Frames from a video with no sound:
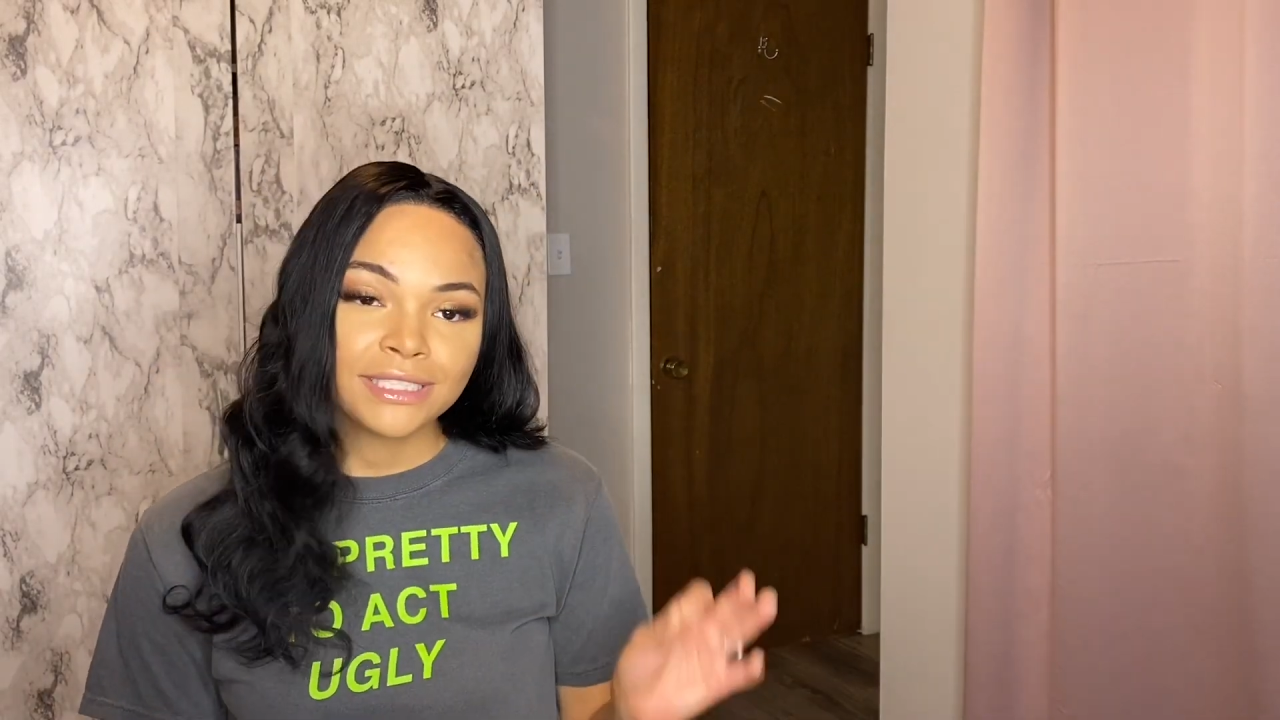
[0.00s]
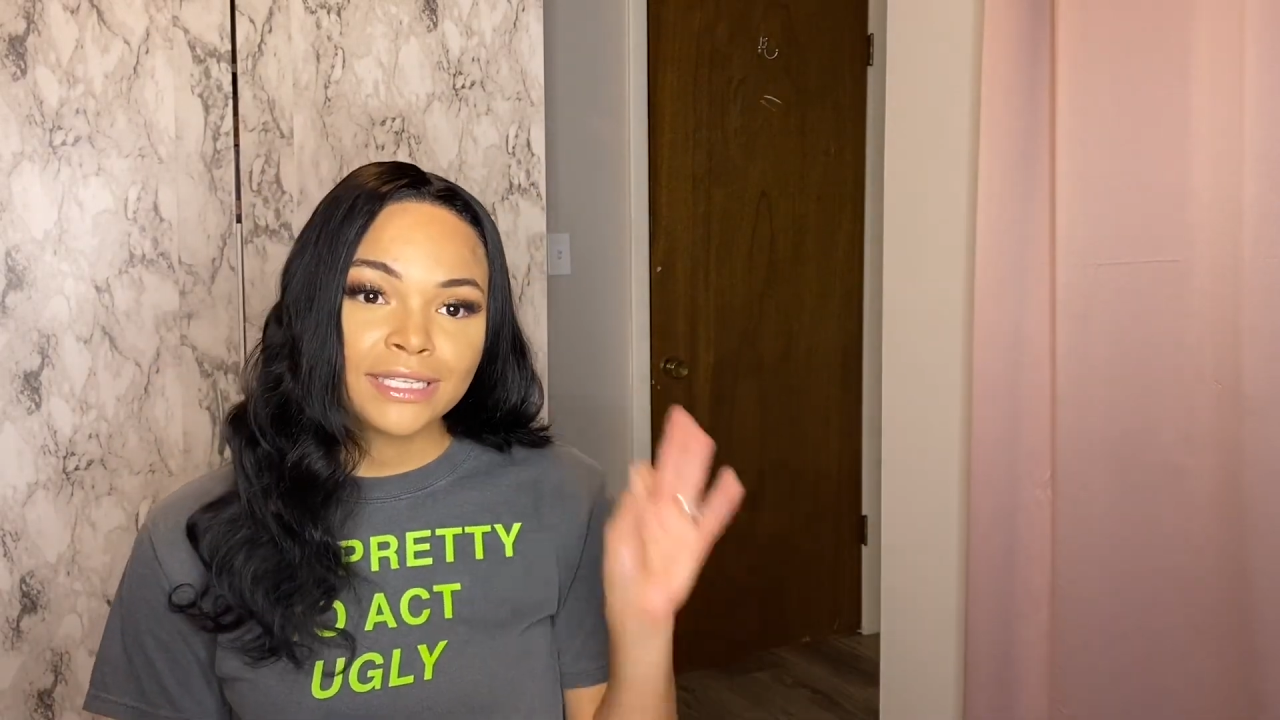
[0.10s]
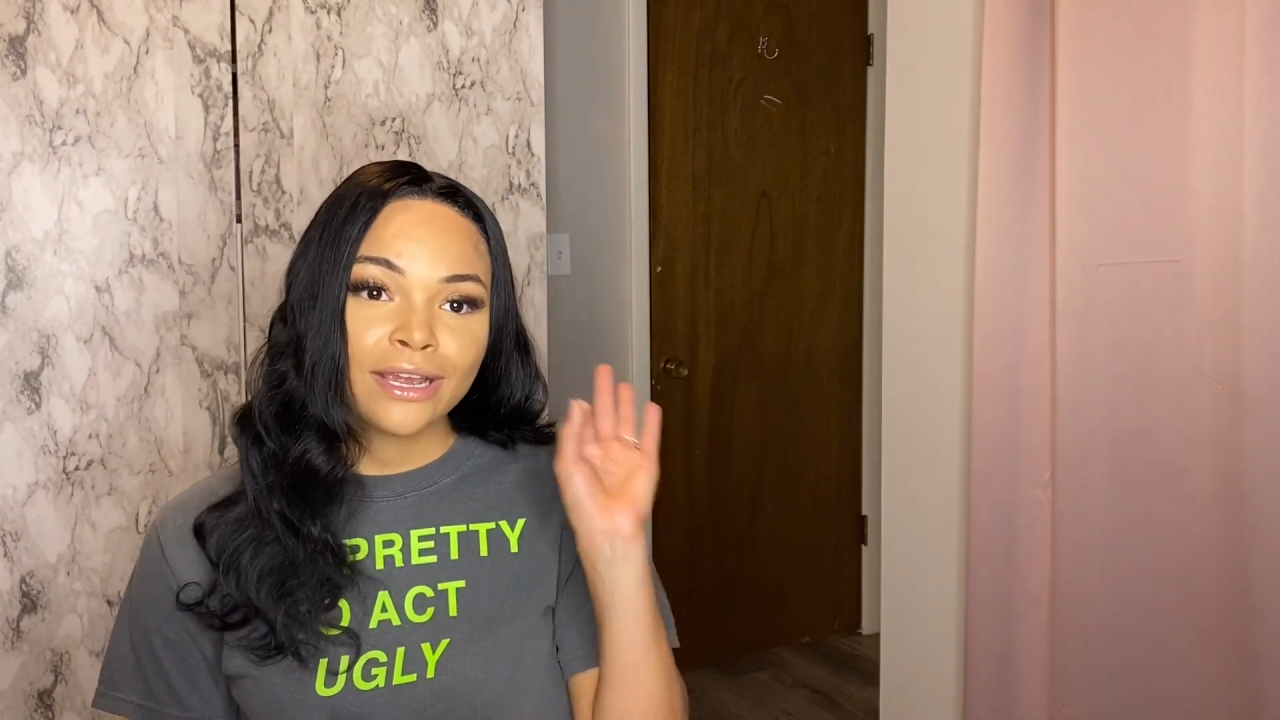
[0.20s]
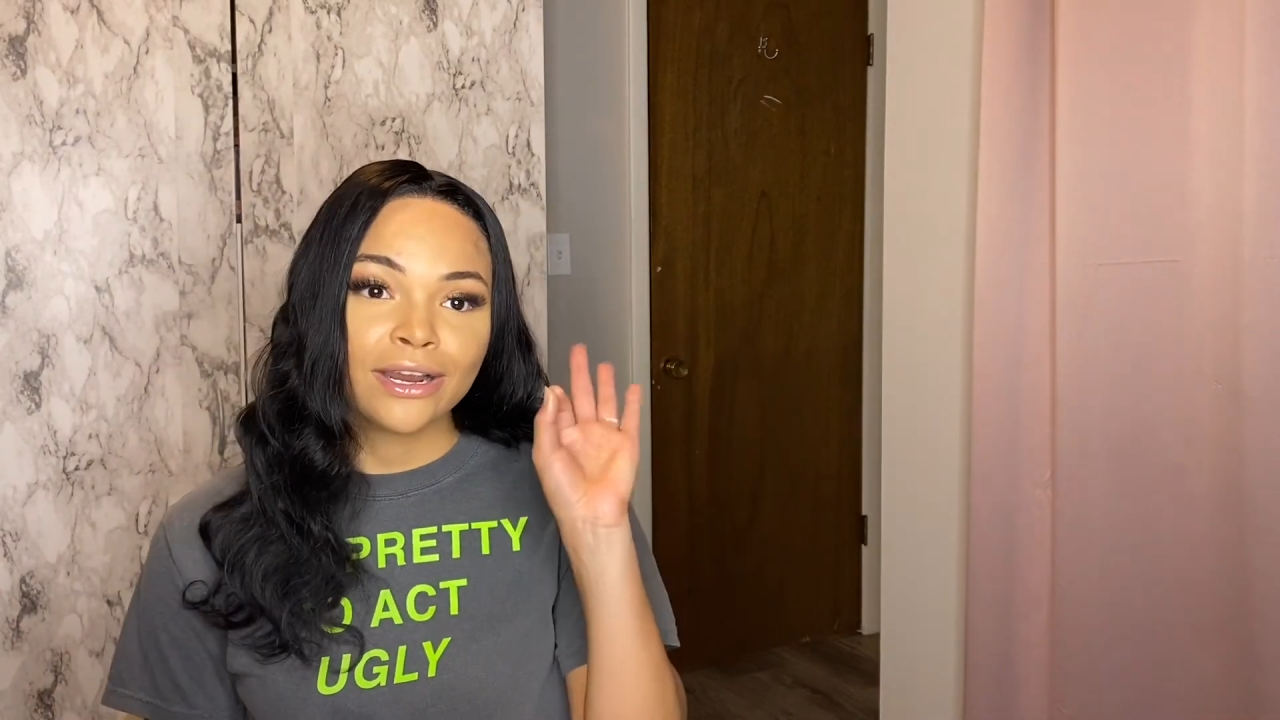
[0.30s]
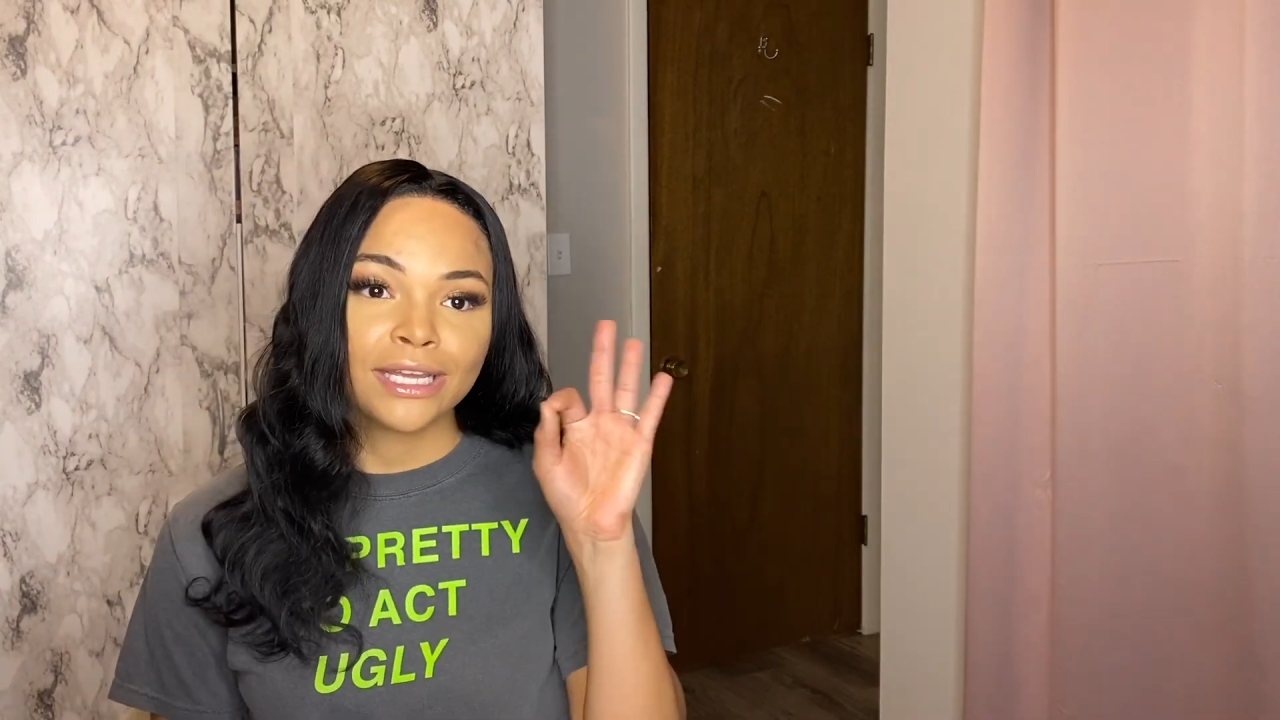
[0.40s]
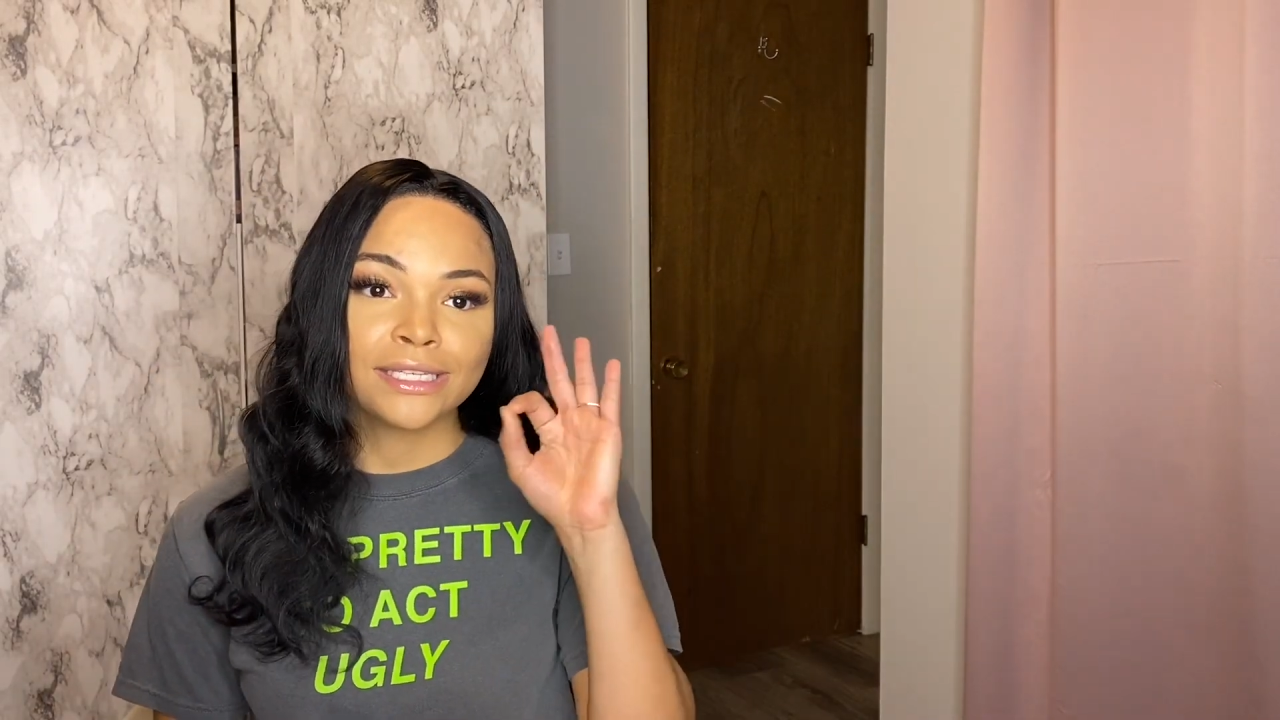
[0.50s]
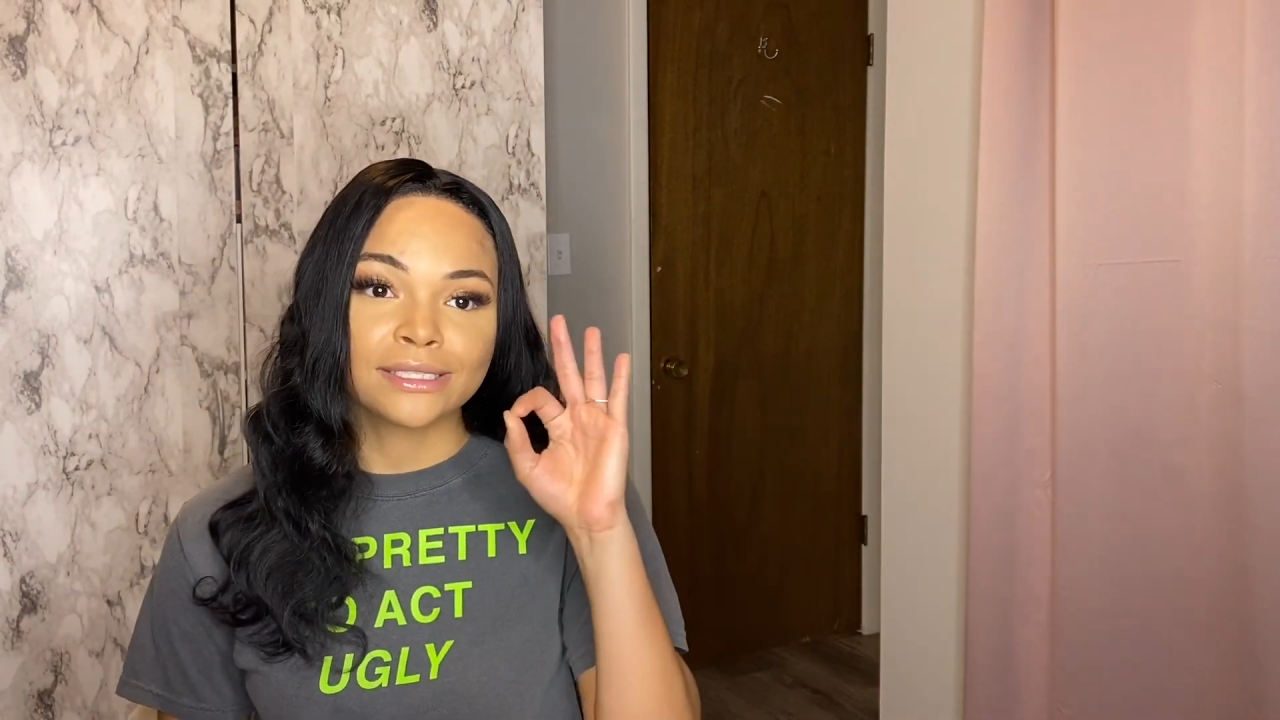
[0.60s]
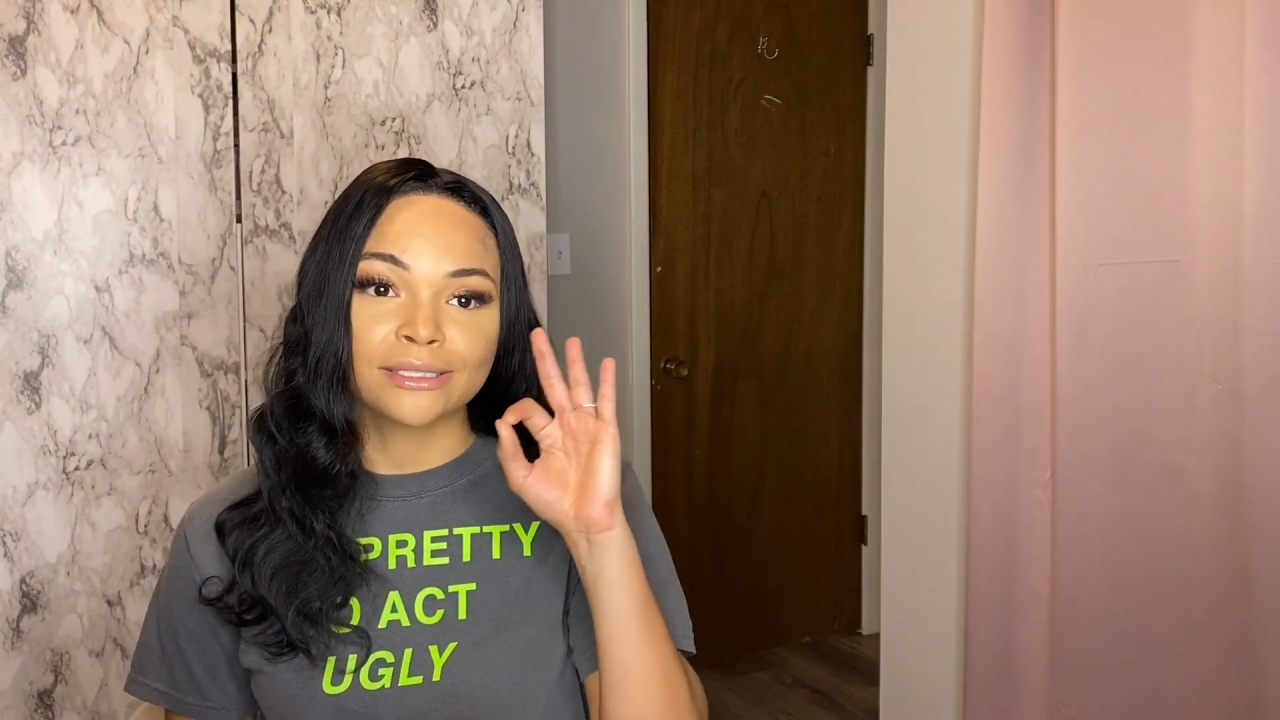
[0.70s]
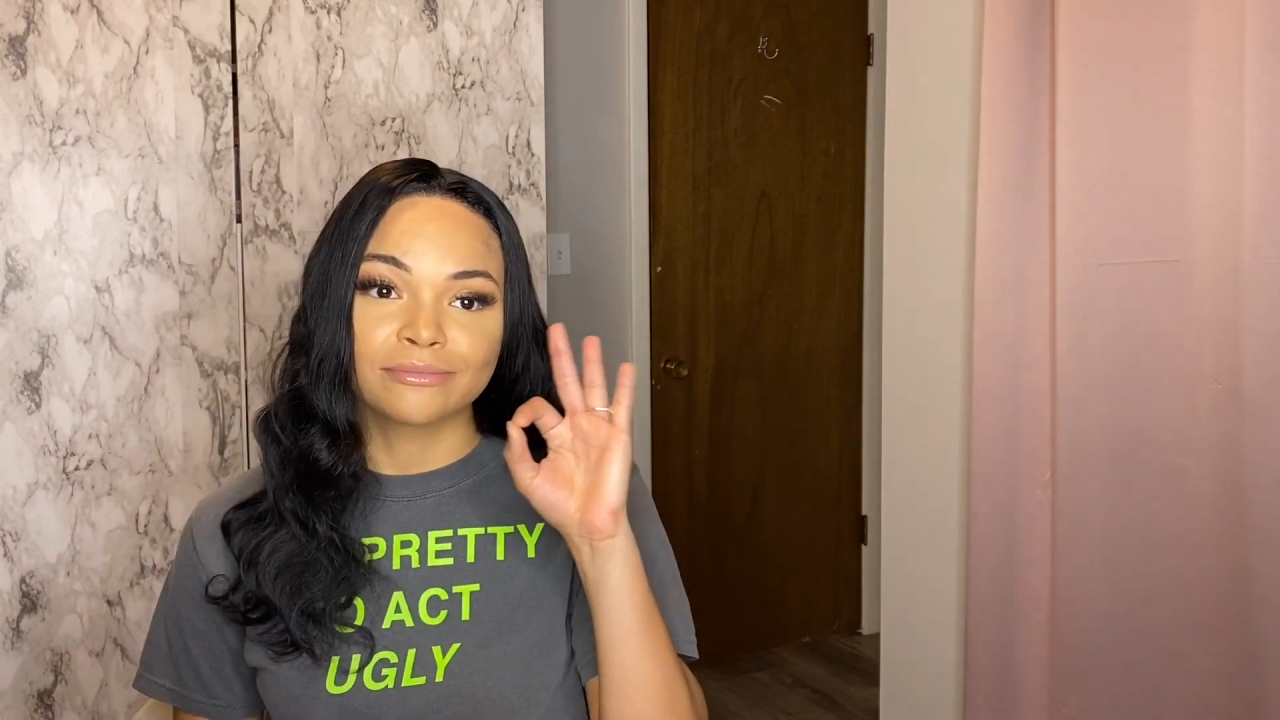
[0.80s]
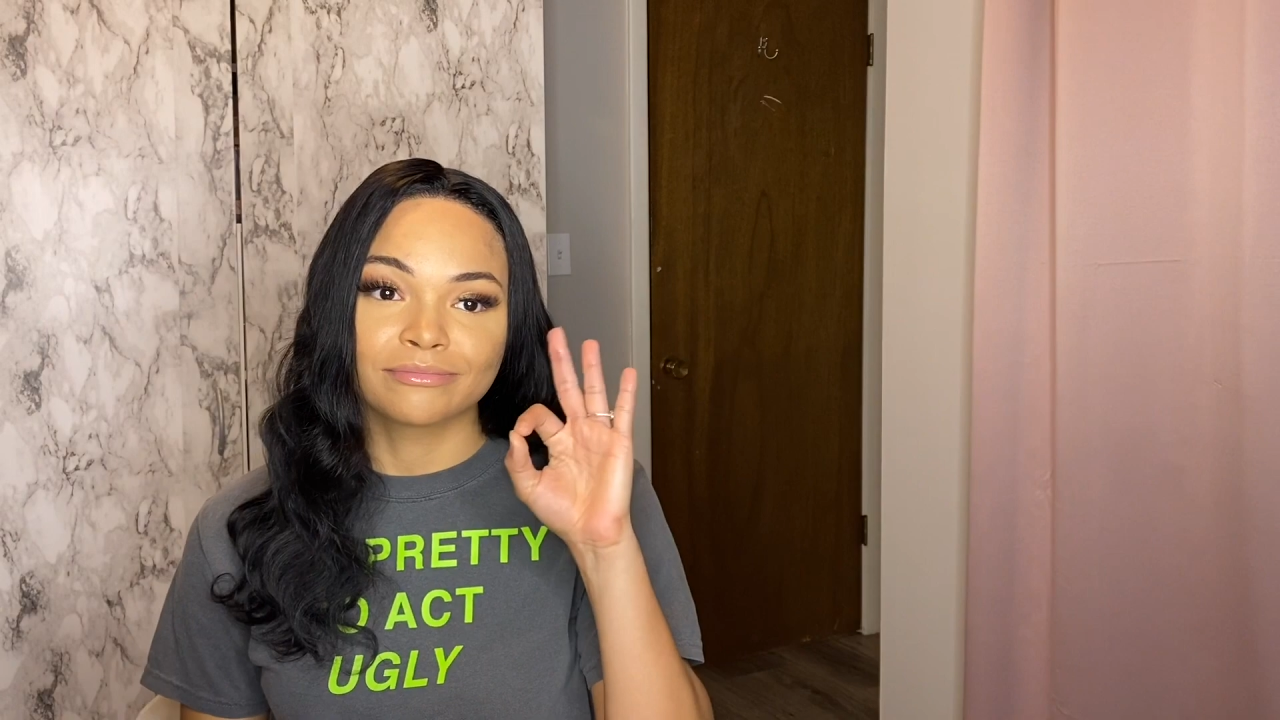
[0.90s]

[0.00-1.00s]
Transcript: hair is...